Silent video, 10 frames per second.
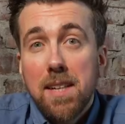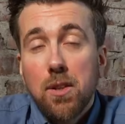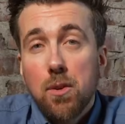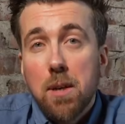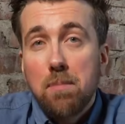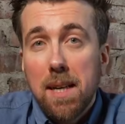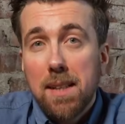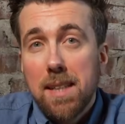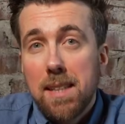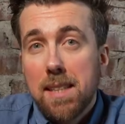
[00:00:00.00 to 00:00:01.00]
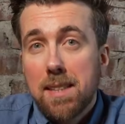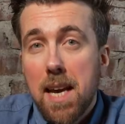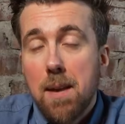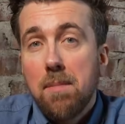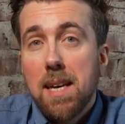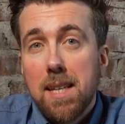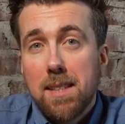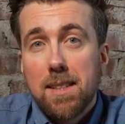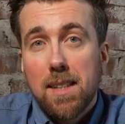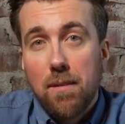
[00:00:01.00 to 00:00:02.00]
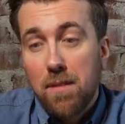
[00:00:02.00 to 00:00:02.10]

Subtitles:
thing you can build in this game is a